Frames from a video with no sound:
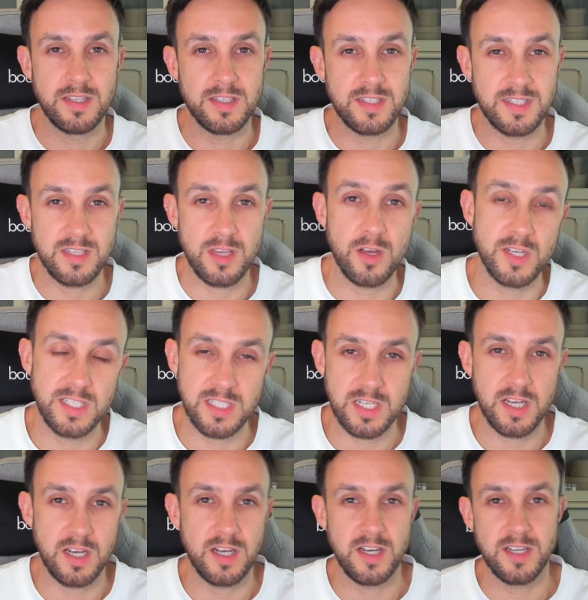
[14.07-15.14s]
signed
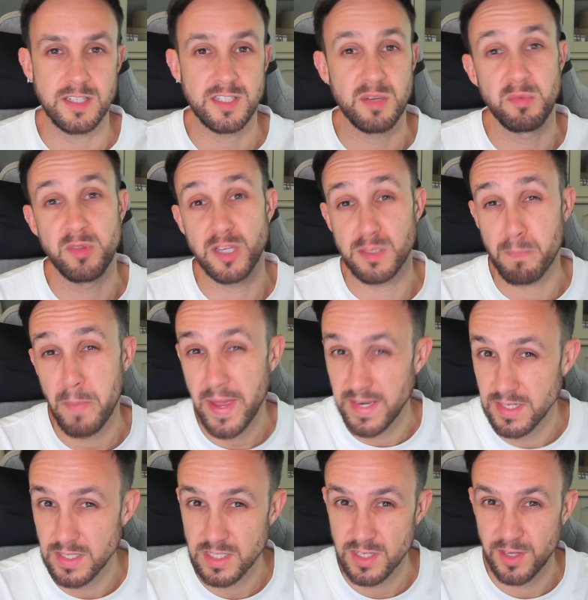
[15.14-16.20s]
cards, some of those
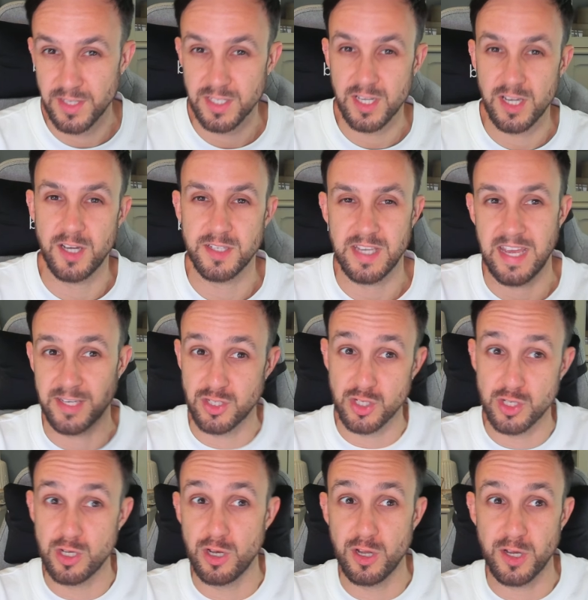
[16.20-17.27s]
pen signed cards, and
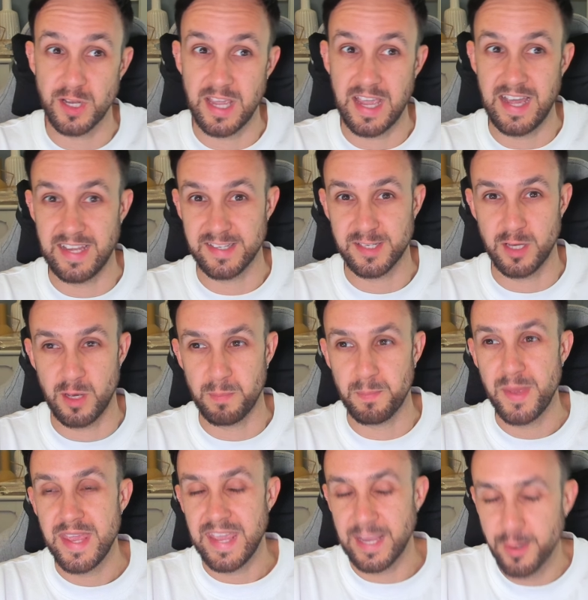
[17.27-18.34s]
just look at
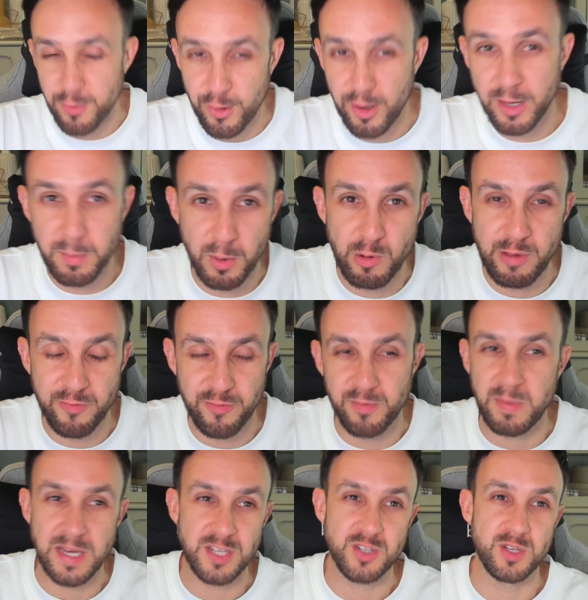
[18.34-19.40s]
some incredible
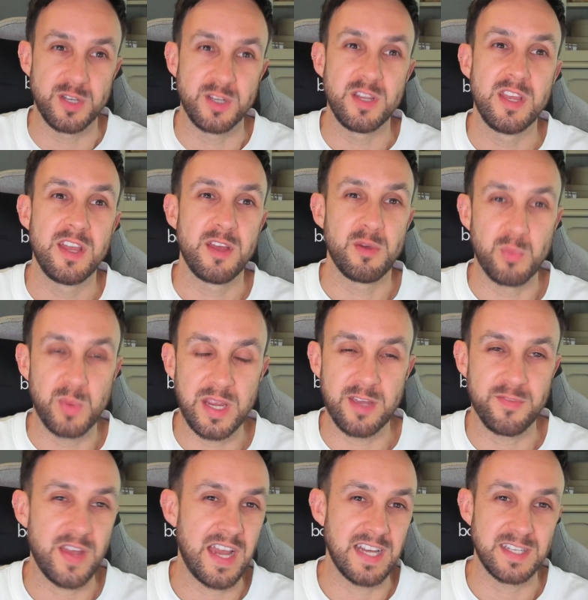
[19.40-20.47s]
information we
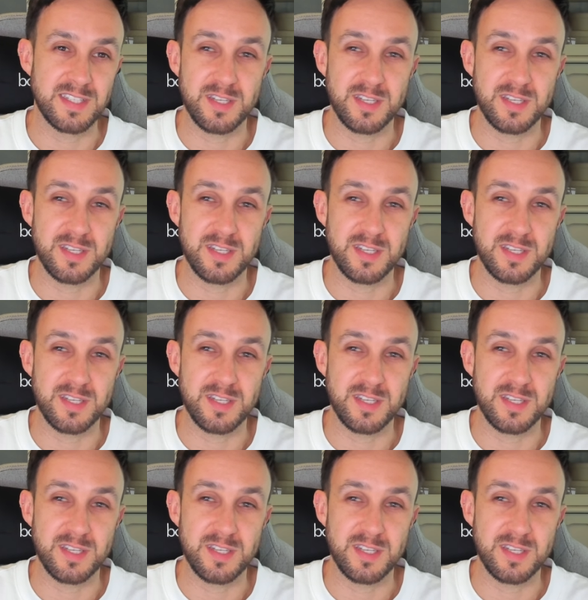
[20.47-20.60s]
have had.